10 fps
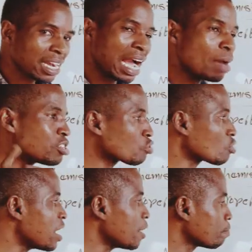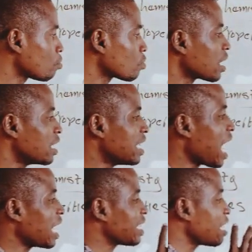chemistry, they
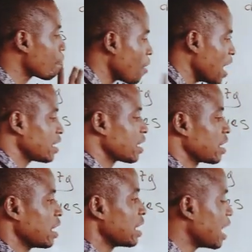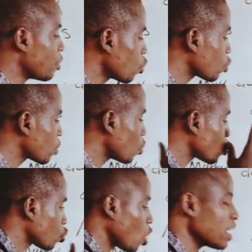are different. They don't
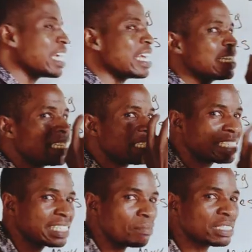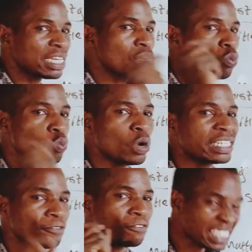study the same thing
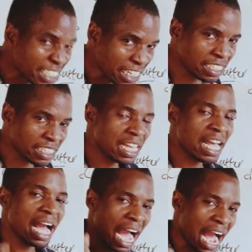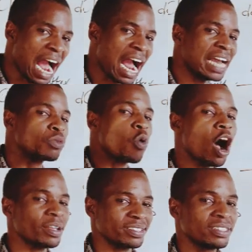with physics and
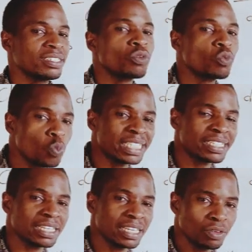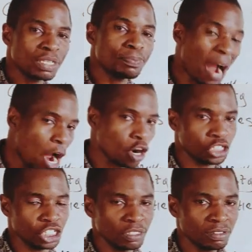with
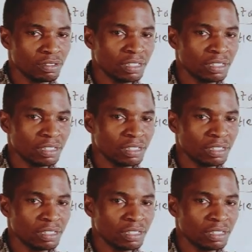biology.